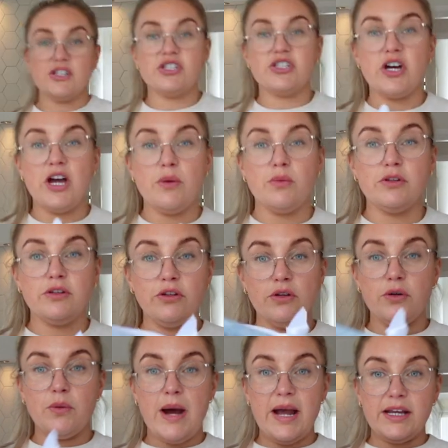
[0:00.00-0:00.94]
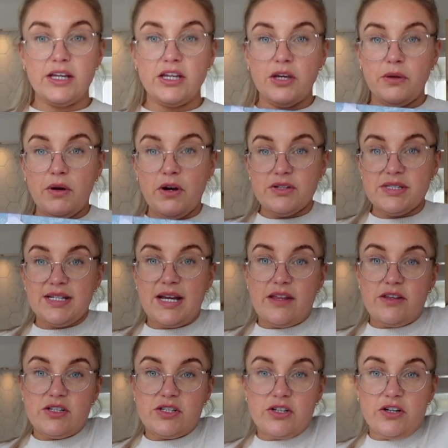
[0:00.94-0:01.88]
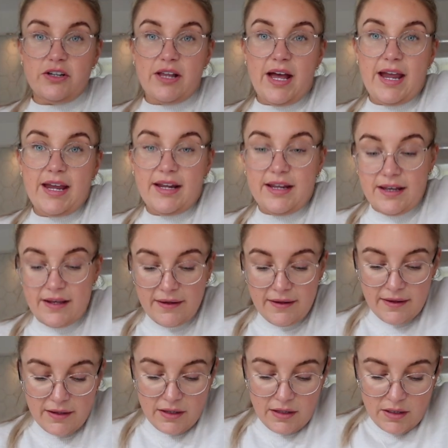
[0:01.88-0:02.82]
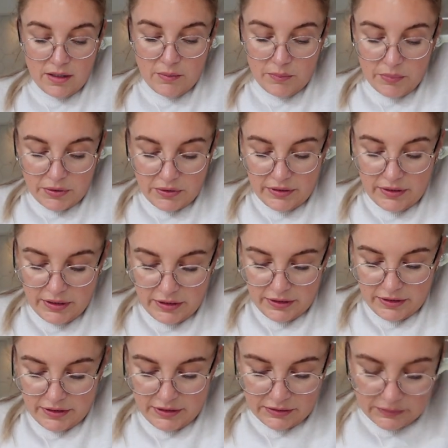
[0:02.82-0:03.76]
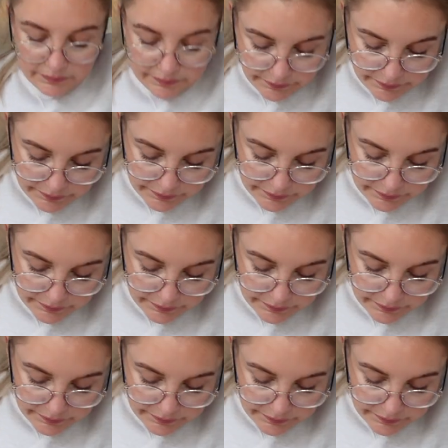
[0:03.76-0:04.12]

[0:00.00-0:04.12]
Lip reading: just thought it would look quite cute all together. So like, put her